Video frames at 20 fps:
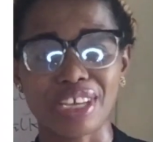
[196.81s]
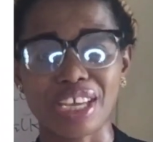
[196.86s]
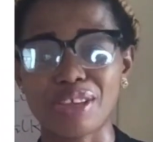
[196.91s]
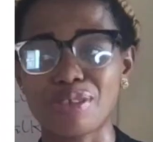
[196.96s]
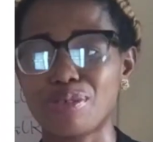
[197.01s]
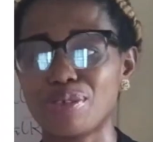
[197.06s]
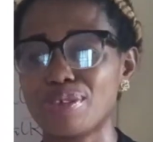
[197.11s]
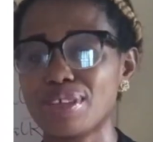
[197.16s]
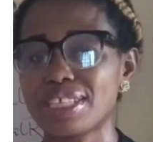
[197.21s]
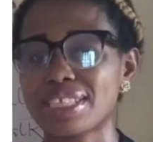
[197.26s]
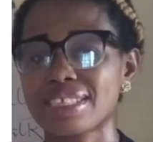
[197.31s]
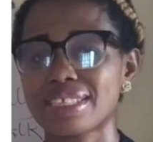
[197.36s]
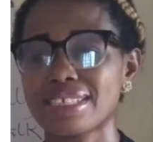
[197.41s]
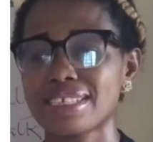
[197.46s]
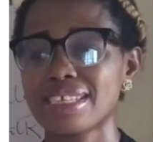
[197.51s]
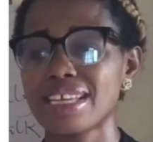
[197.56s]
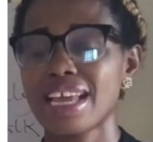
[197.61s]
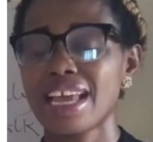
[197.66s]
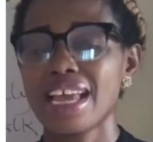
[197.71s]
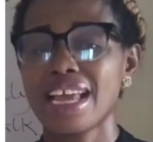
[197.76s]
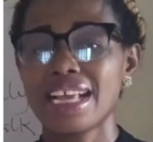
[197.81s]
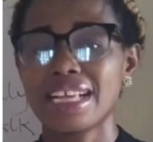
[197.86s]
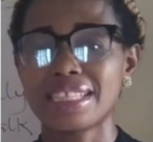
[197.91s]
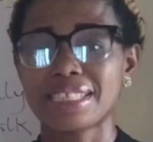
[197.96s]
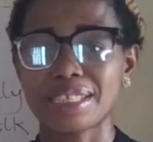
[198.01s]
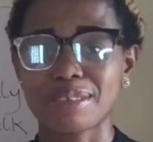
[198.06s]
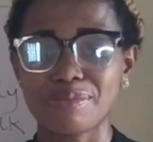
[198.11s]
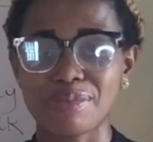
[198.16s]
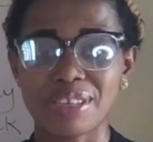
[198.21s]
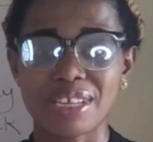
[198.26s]
Okay, you always see
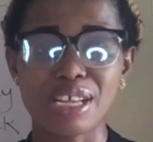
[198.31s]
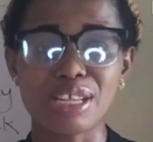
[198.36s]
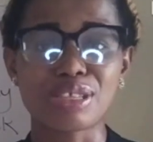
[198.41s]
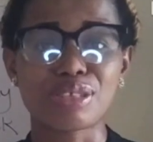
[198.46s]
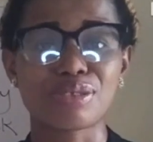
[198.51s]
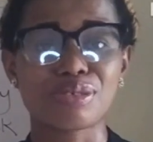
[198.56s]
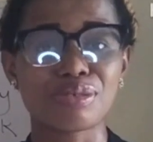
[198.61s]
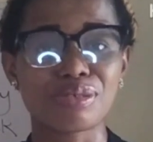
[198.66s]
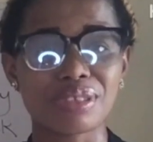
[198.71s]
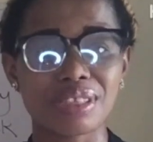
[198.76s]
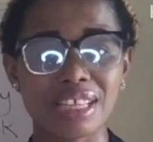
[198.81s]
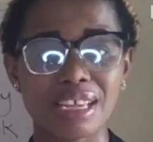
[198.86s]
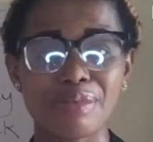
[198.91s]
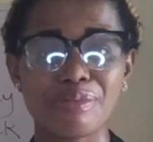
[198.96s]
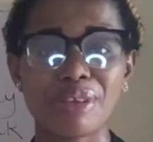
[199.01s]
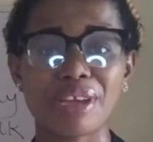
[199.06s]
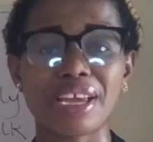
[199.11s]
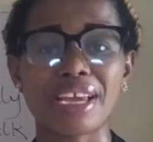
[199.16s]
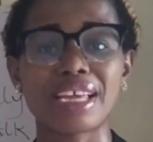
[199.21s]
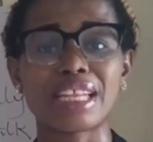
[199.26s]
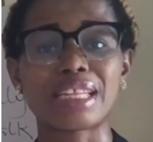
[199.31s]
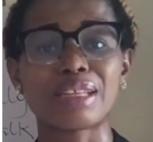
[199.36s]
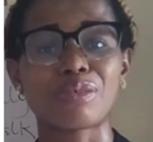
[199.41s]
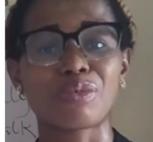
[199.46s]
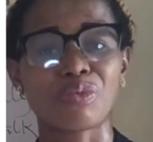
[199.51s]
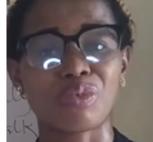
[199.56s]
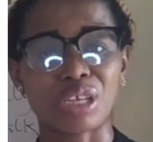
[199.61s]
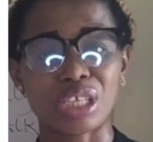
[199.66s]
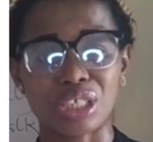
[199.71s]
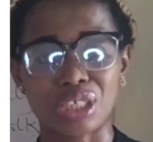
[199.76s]
examiners use them
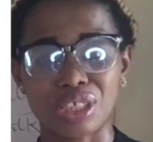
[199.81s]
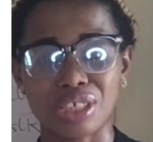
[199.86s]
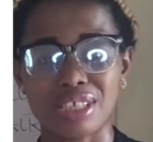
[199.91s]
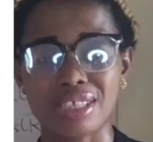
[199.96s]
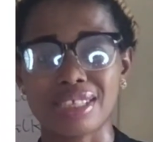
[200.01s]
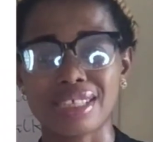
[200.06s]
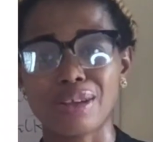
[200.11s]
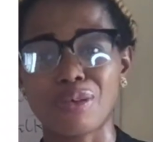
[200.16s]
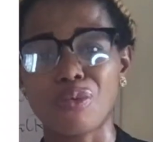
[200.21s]
in questions,